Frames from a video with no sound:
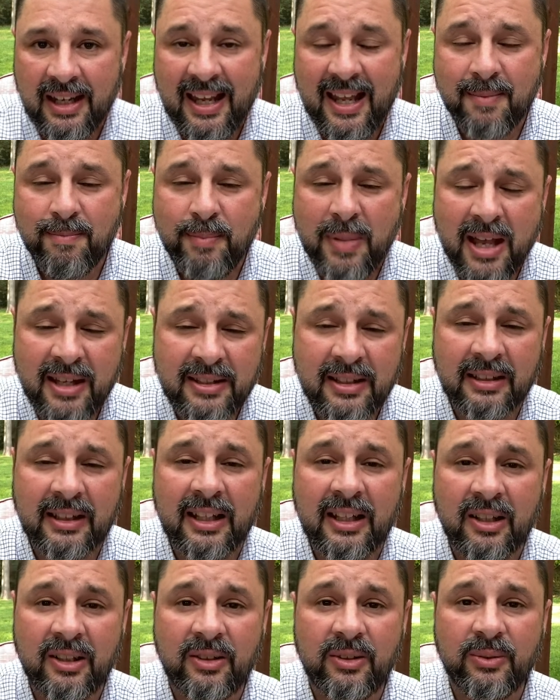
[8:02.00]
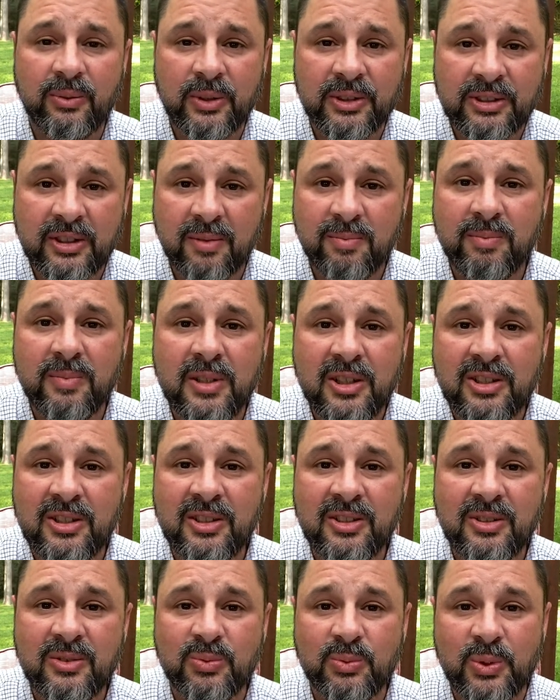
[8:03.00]
And Bezalel was
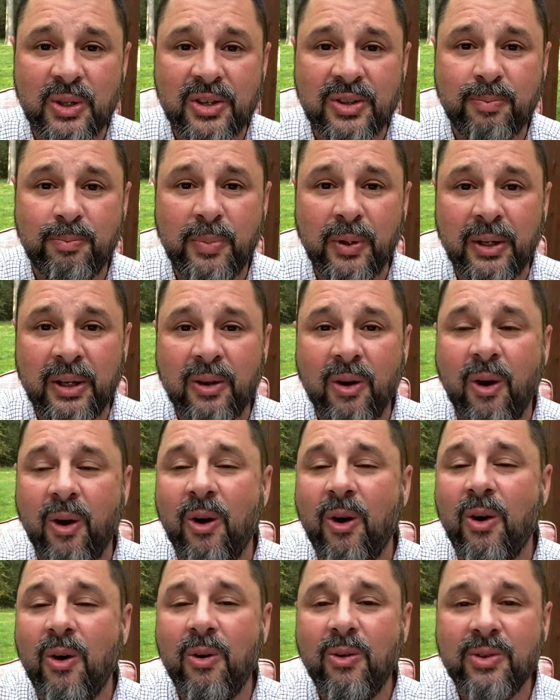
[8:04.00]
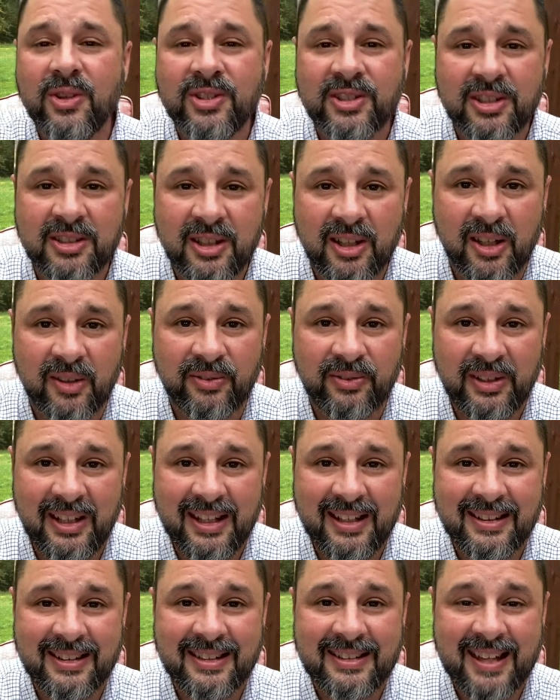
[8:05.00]
commissioned with building all the stuff
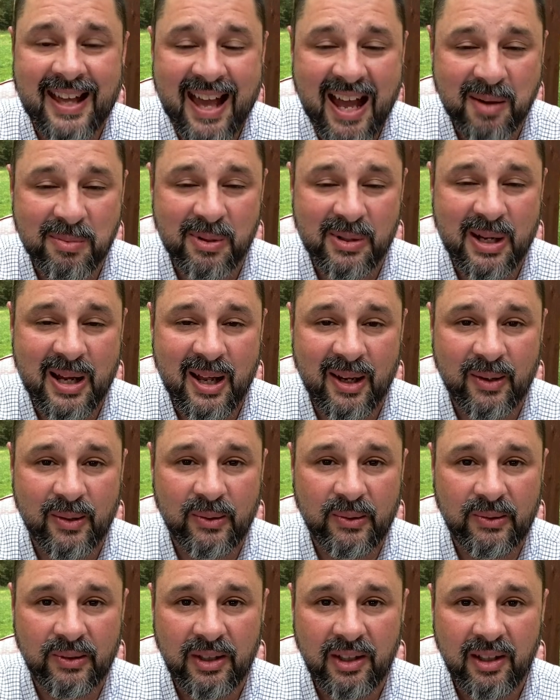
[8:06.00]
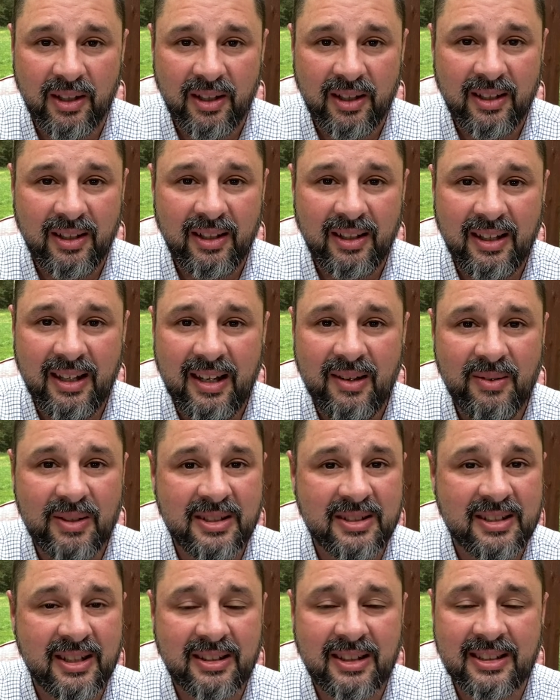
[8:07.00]
in the tabernacle. He
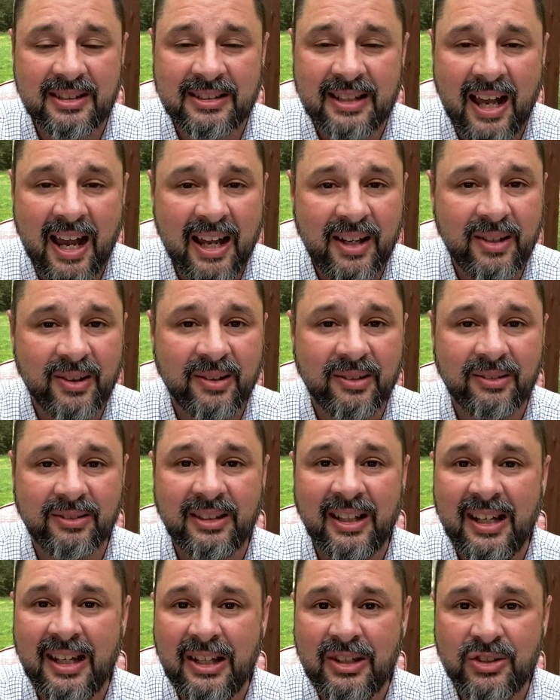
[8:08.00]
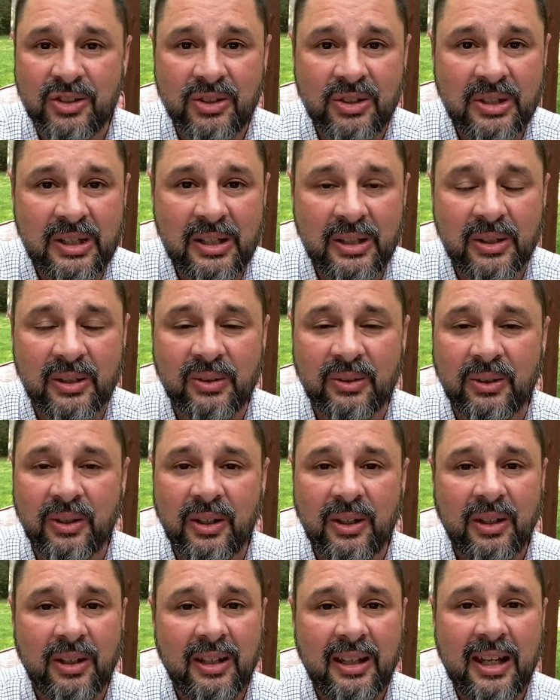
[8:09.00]
was the designer, the engineer.
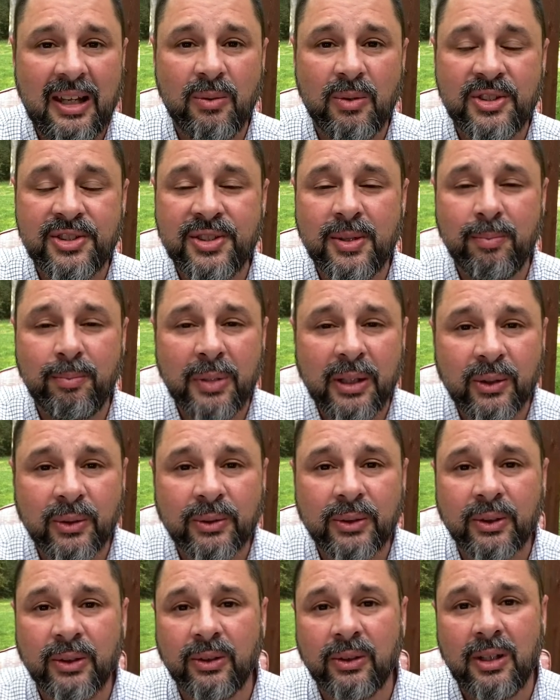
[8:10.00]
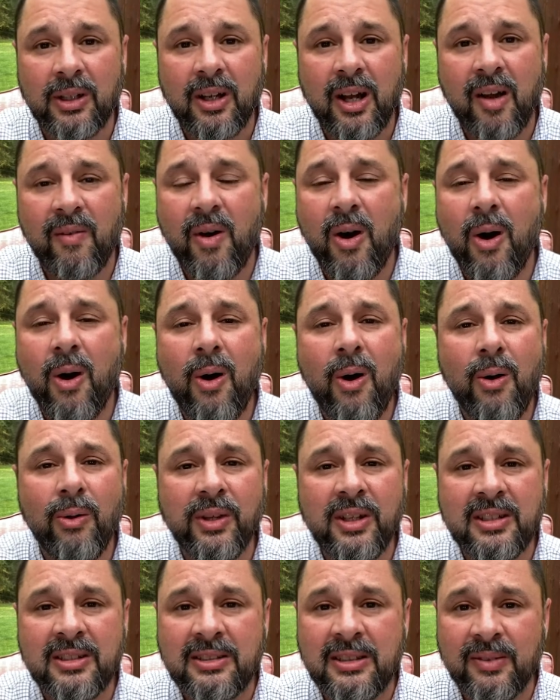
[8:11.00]
He was the builder of all
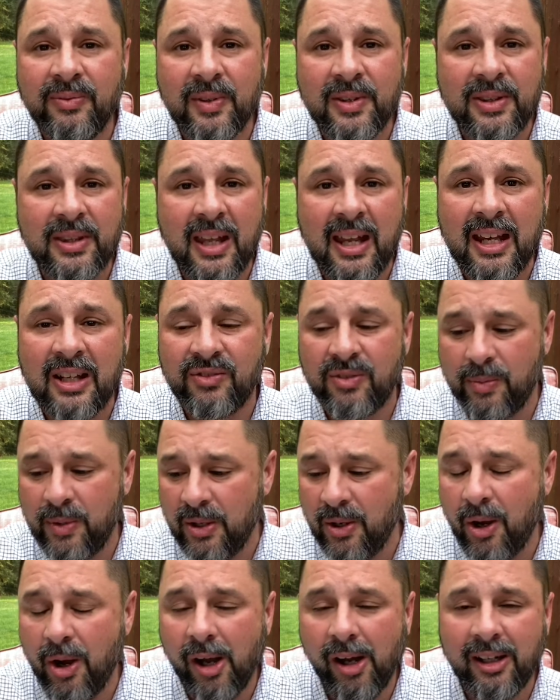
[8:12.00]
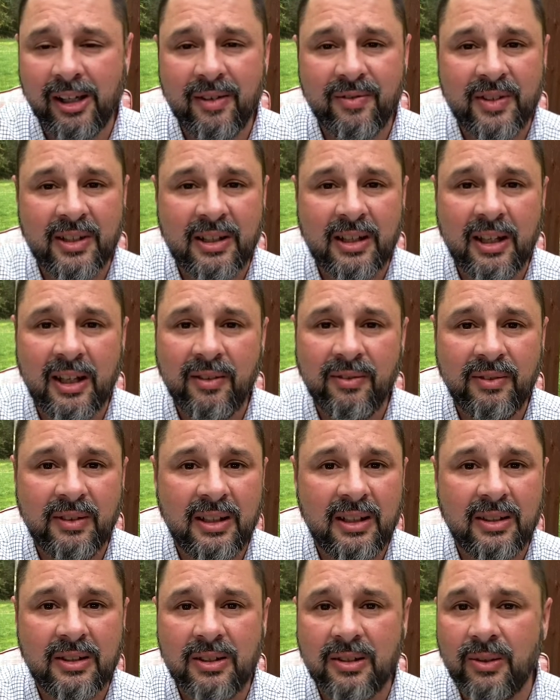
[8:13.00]
these different things, from the Ark of the
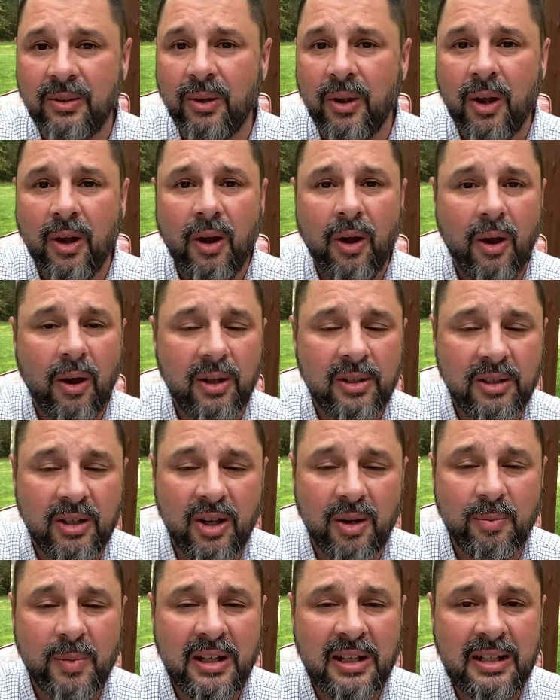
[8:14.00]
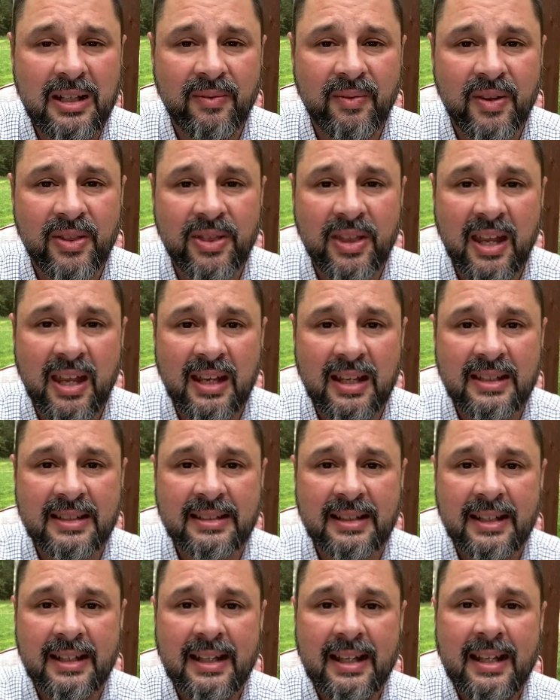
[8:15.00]
Covenant to, you know, many different
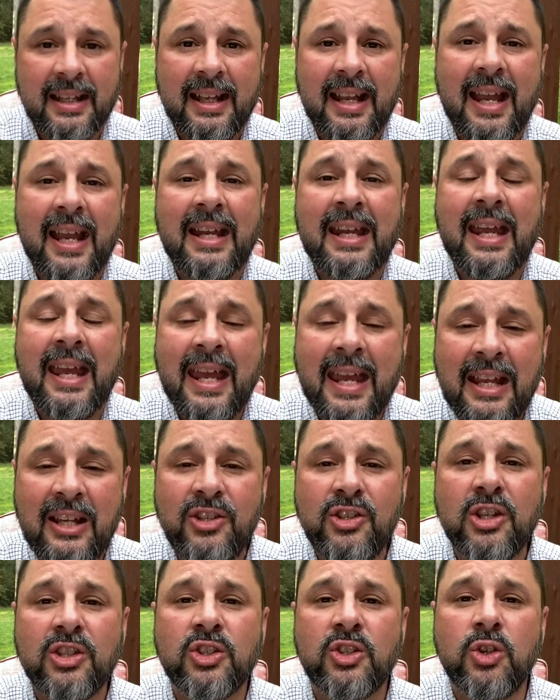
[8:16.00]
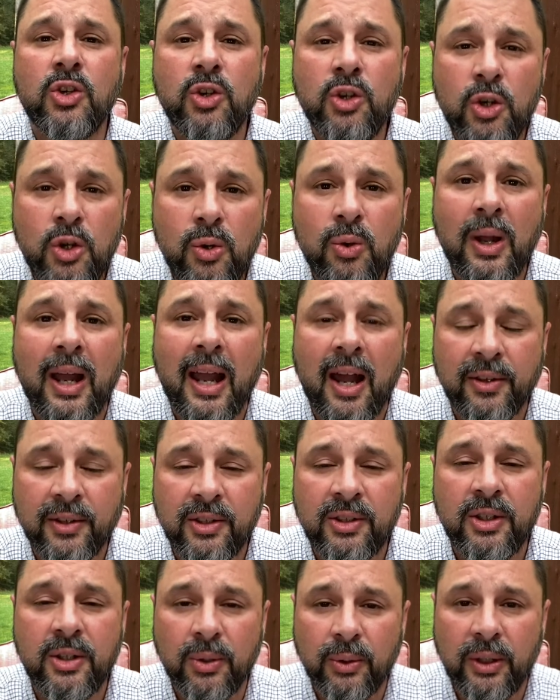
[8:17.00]
things. And he just knew how
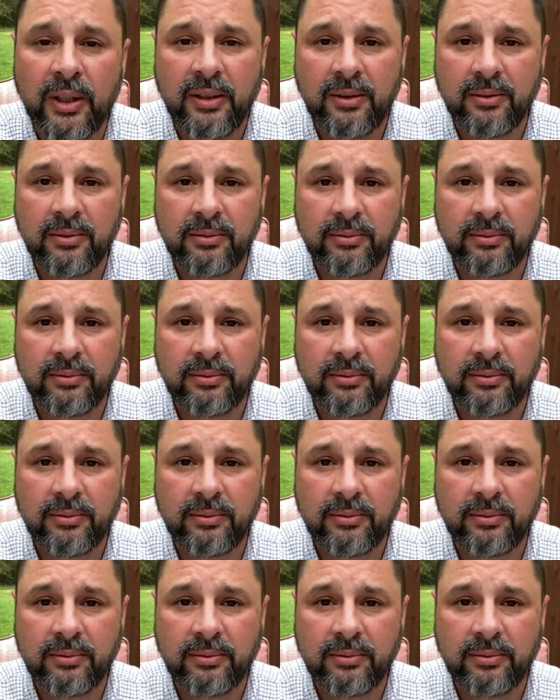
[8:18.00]
to do it.